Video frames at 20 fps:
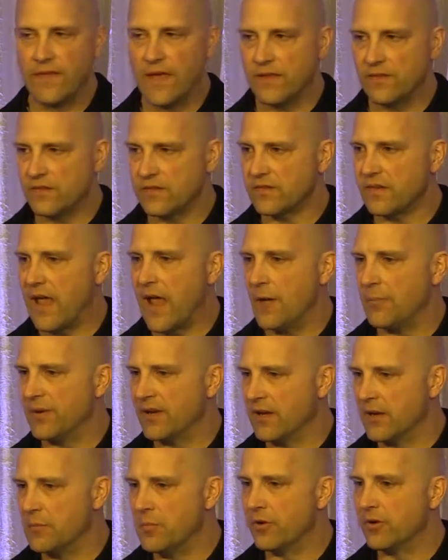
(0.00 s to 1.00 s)
That's
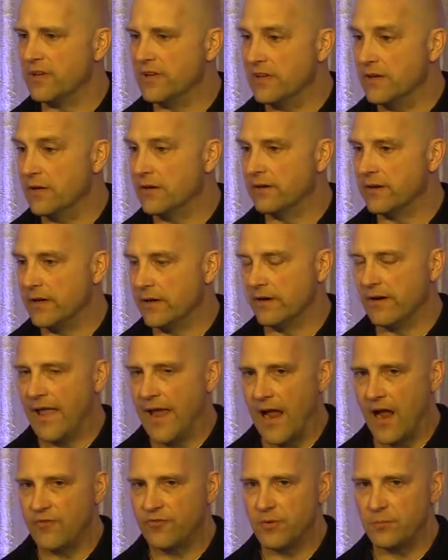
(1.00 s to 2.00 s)
happening about a year and
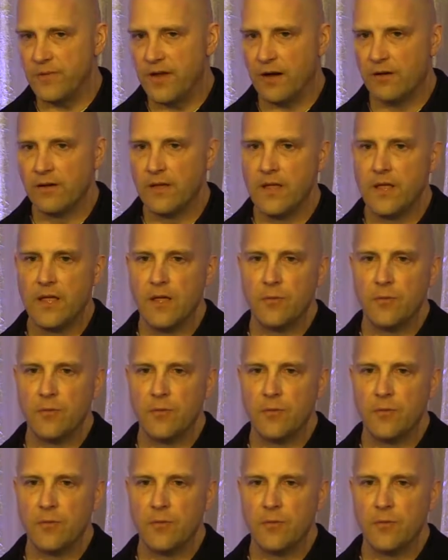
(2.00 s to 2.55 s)
a half from now.